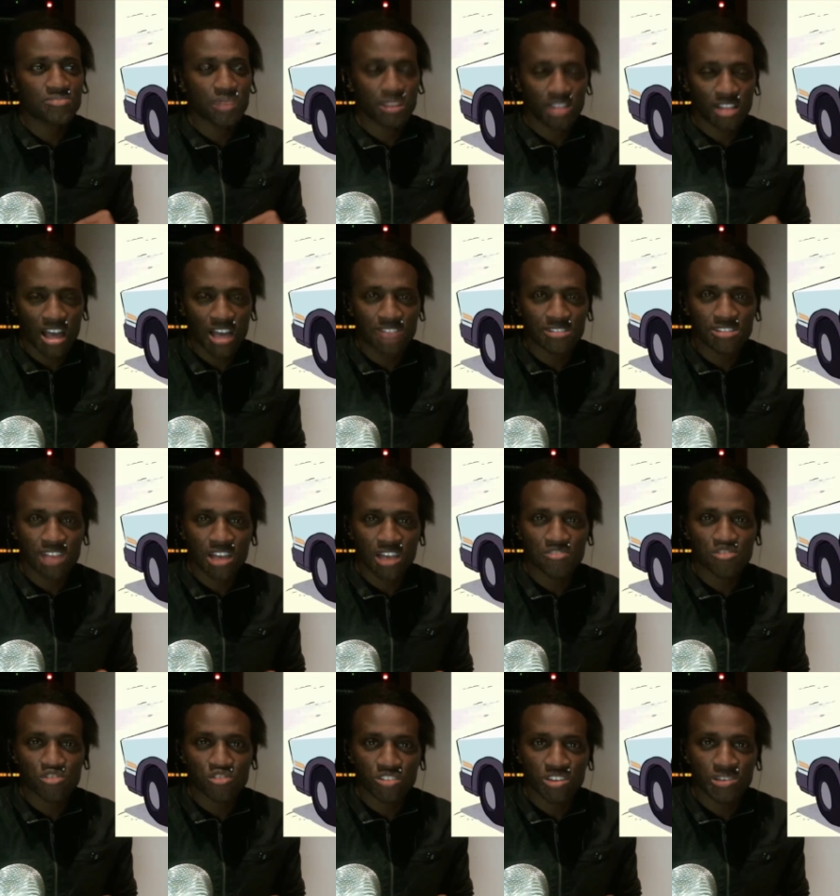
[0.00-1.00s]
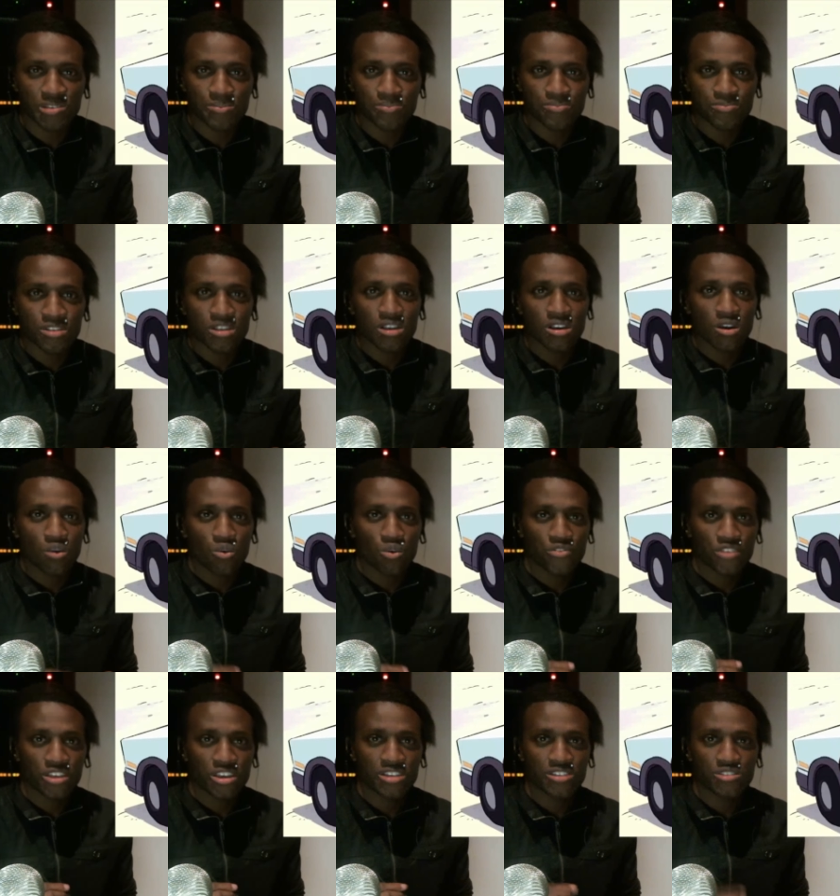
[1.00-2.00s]
My last live stream with
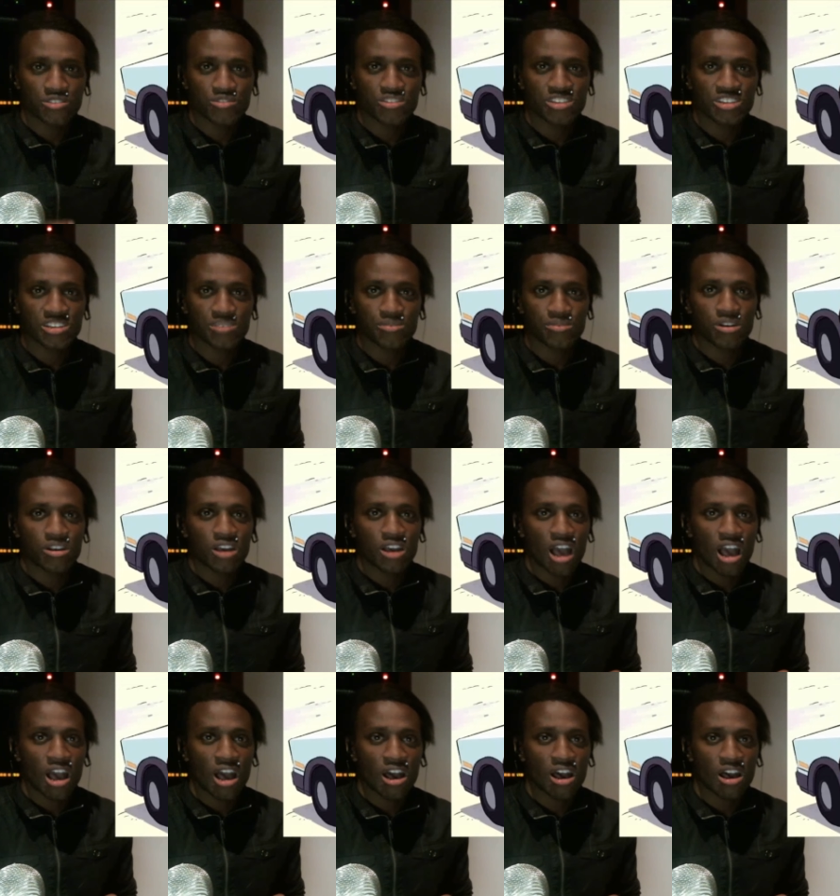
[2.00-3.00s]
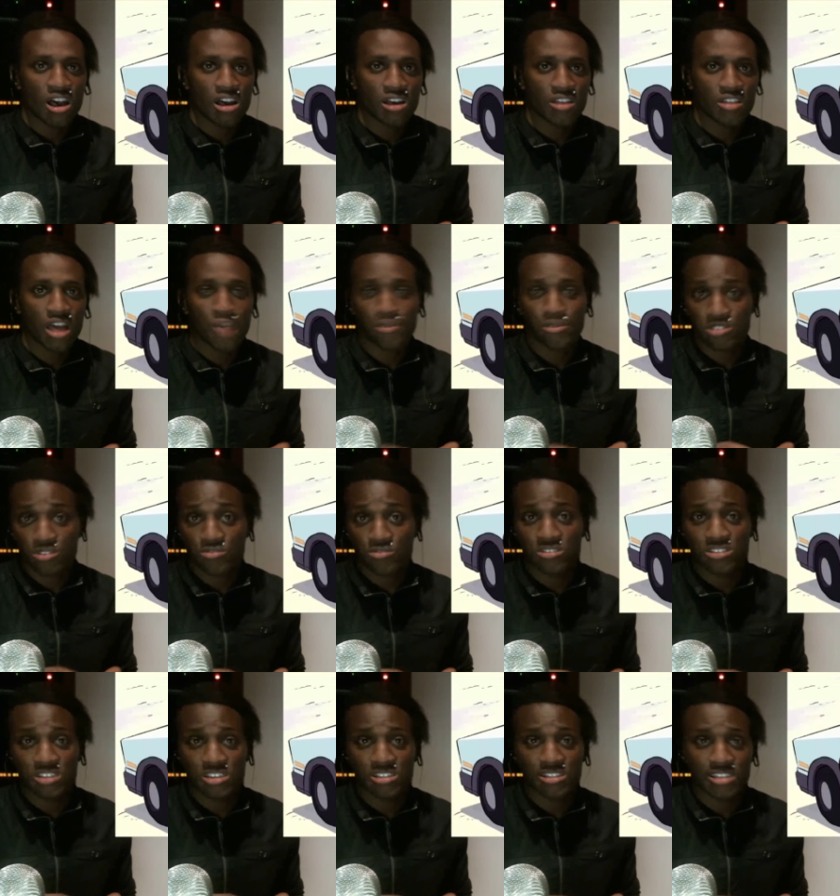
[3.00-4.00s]
the In Too Deep uh, episodes
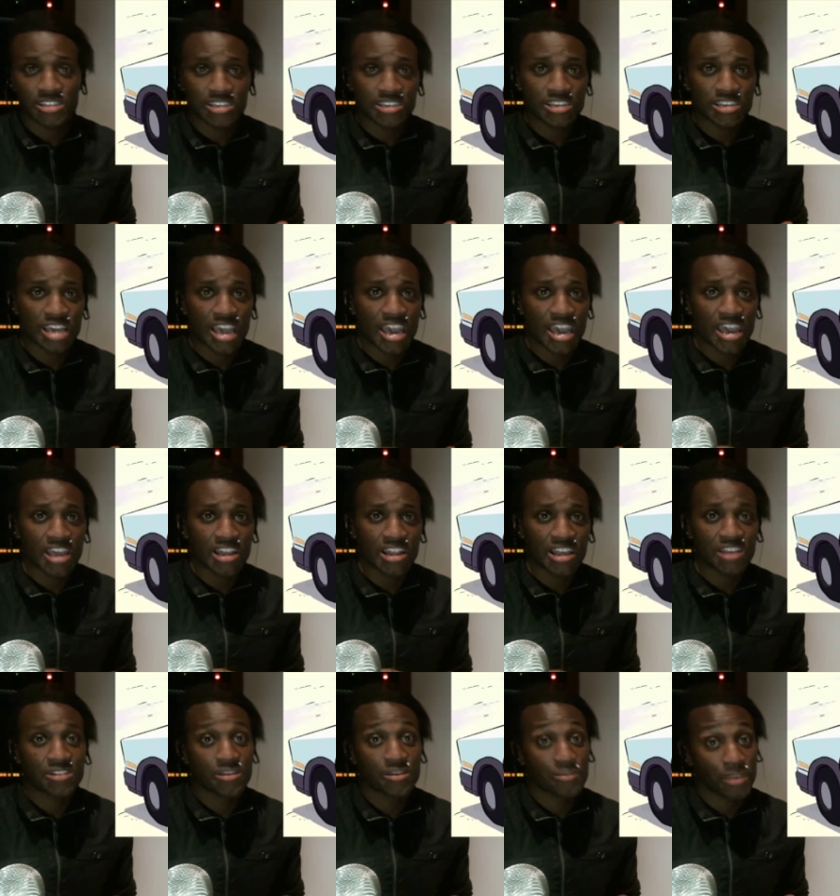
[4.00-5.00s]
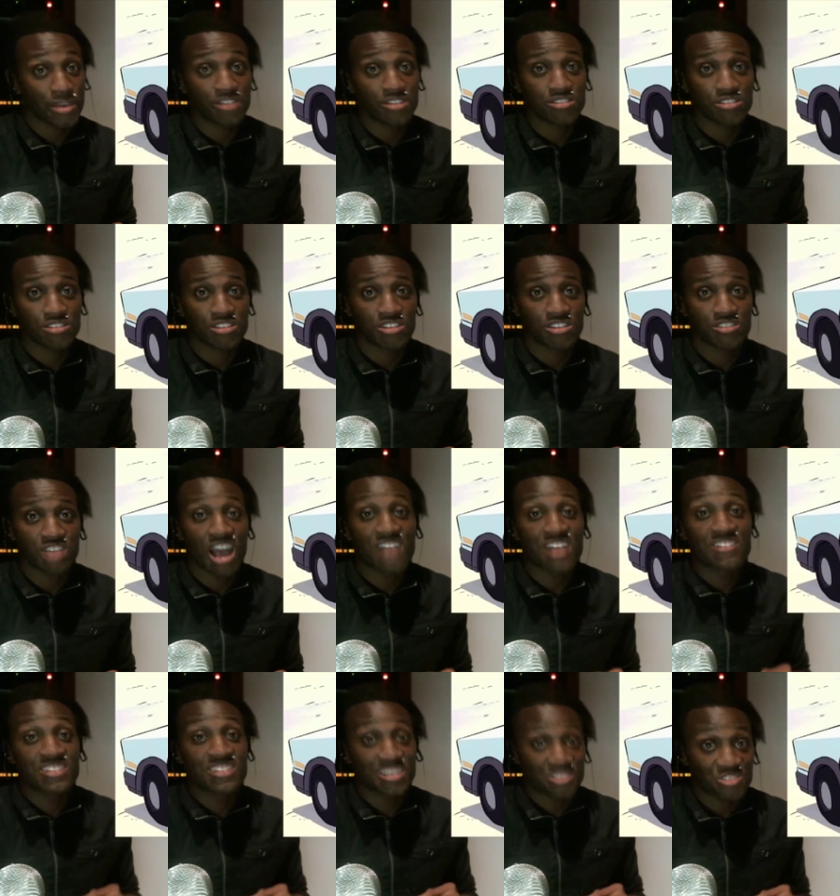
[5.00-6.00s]
did leak, and I managed to did I
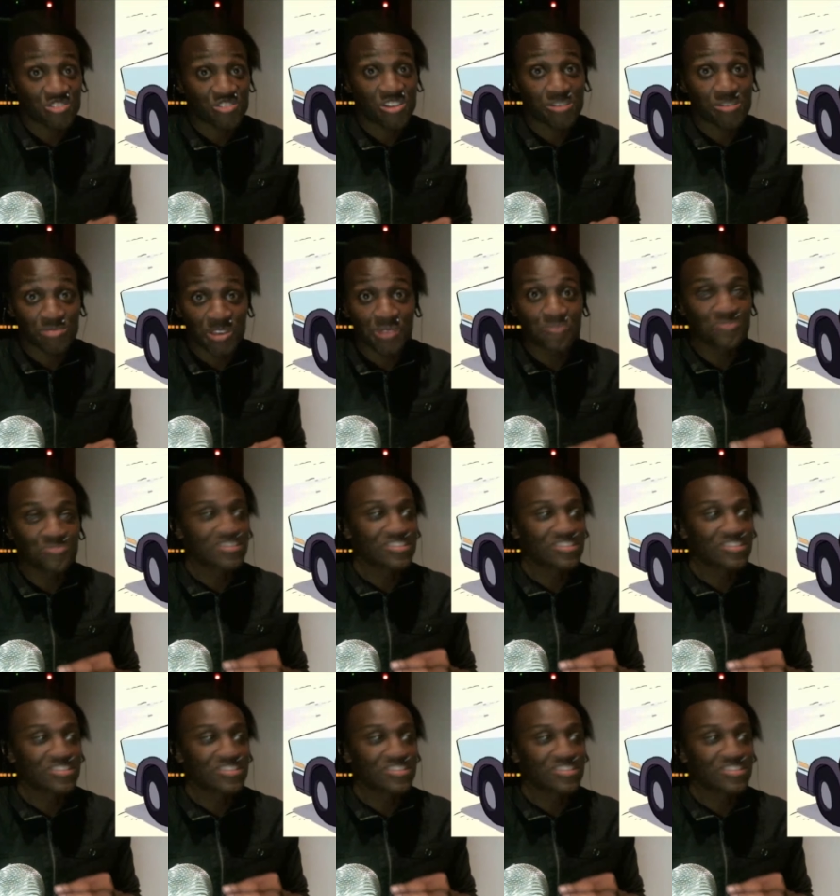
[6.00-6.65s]
did stream them.